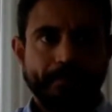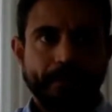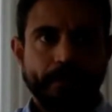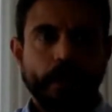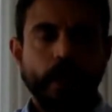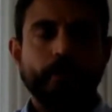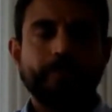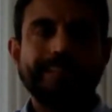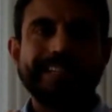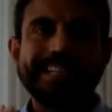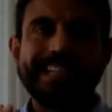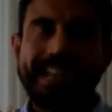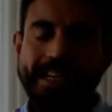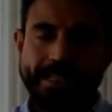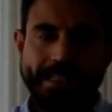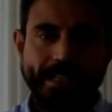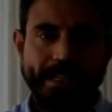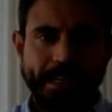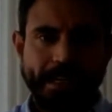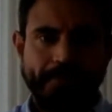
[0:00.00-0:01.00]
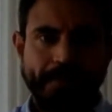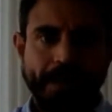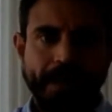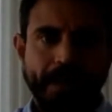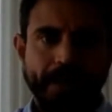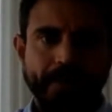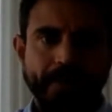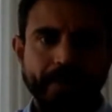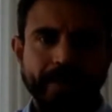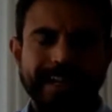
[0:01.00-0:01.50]
obsessing
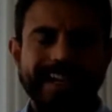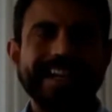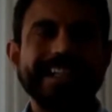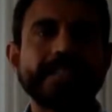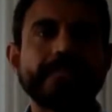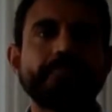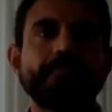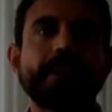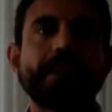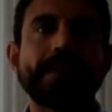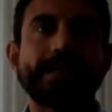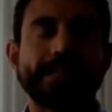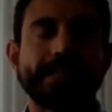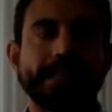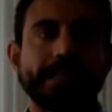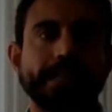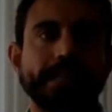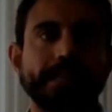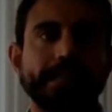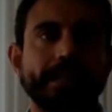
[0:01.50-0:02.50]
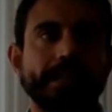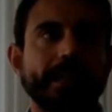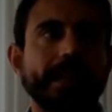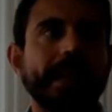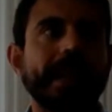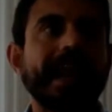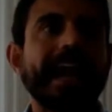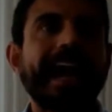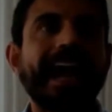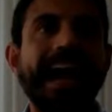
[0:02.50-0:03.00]
about is
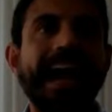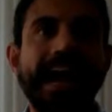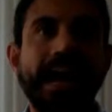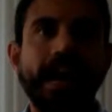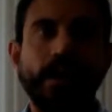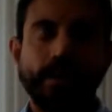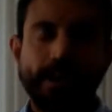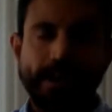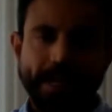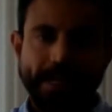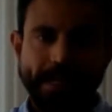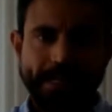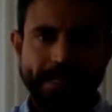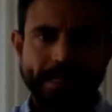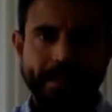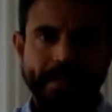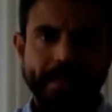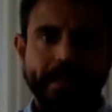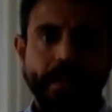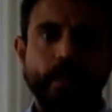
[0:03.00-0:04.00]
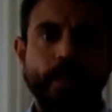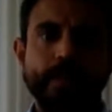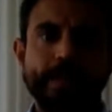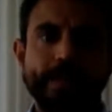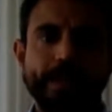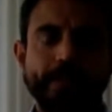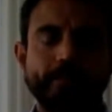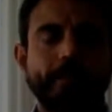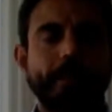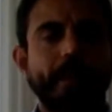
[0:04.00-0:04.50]
basically, how is it that we
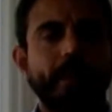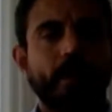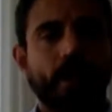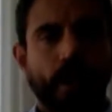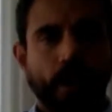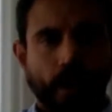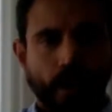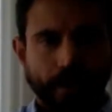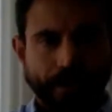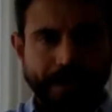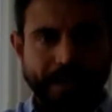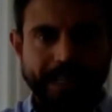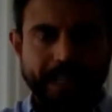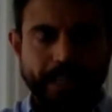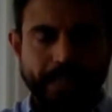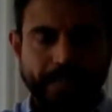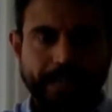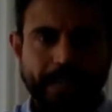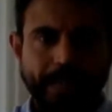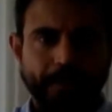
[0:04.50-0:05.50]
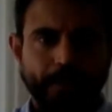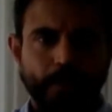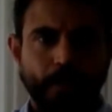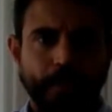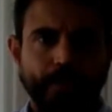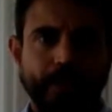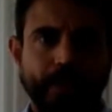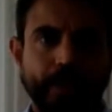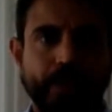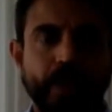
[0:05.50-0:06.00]
can make all these people
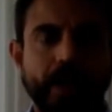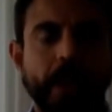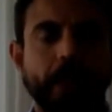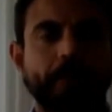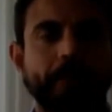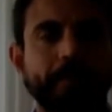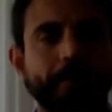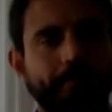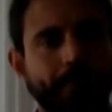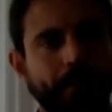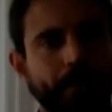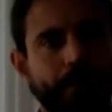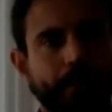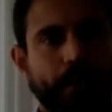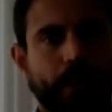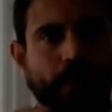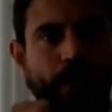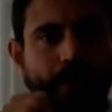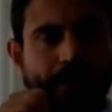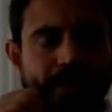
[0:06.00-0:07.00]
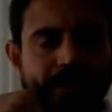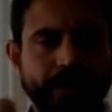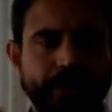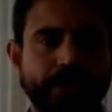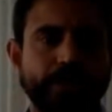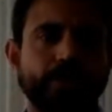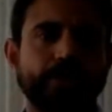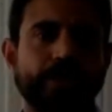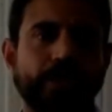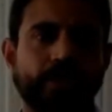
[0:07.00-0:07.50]
that are helping build all these
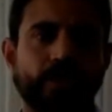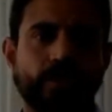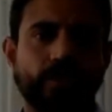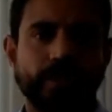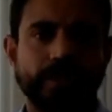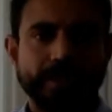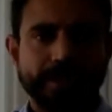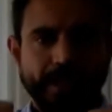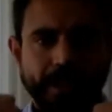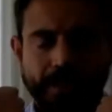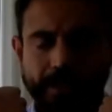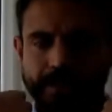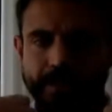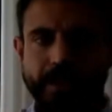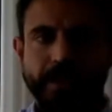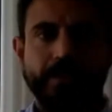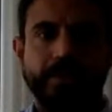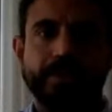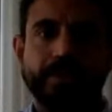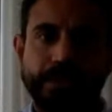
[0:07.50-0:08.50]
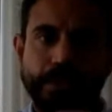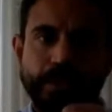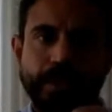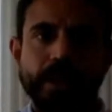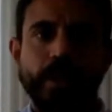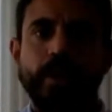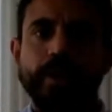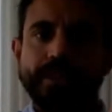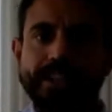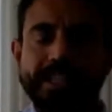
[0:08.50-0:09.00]
unicorns, that are doing
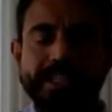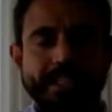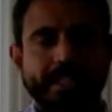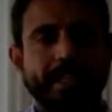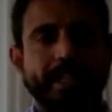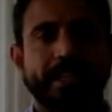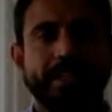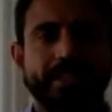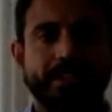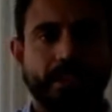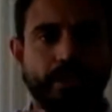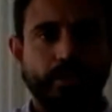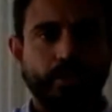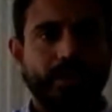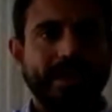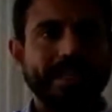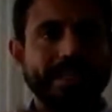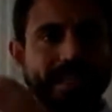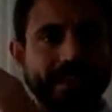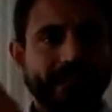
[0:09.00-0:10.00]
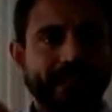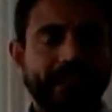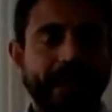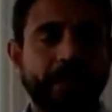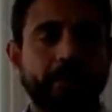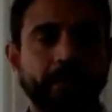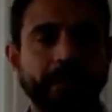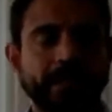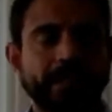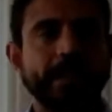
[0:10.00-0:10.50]
all these things, that are raising
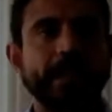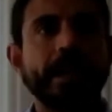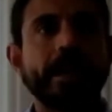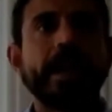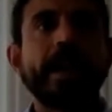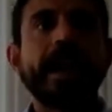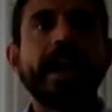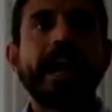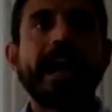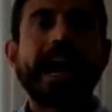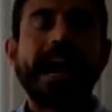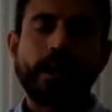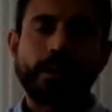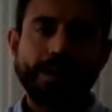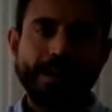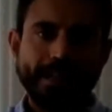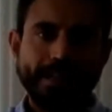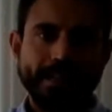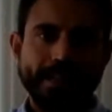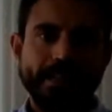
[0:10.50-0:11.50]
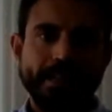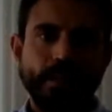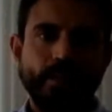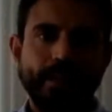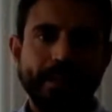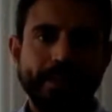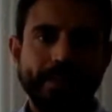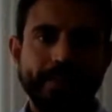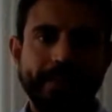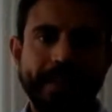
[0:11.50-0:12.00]
families, how is it that
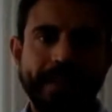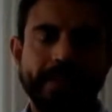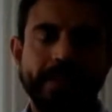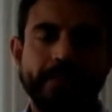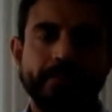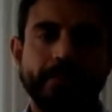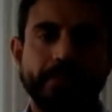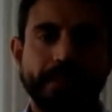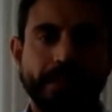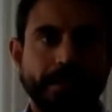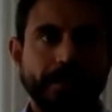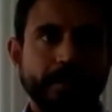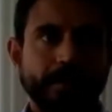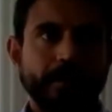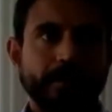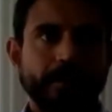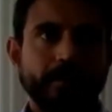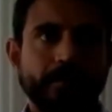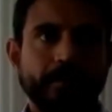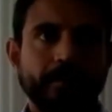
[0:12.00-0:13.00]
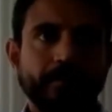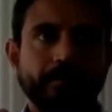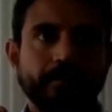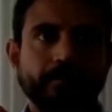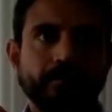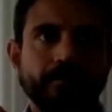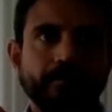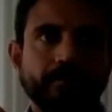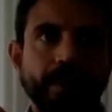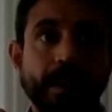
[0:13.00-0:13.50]
we can make them
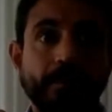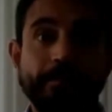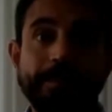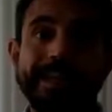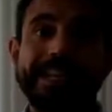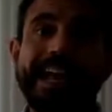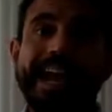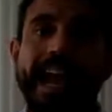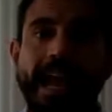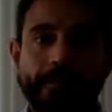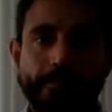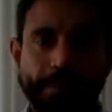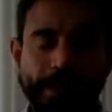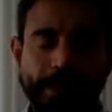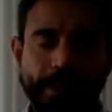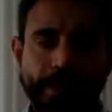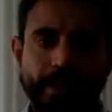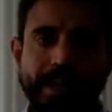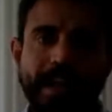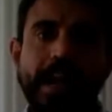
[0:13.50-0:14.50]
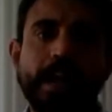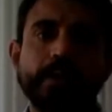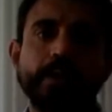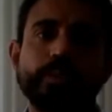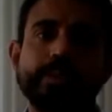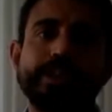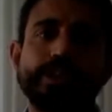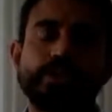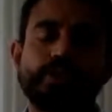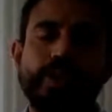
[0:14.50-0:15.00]
a bit happier? And how do
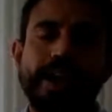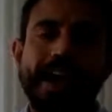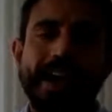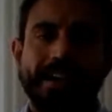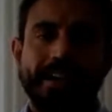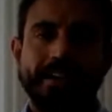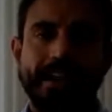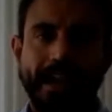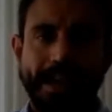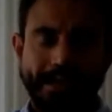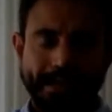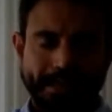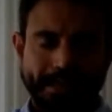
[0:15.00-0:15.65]
we track that?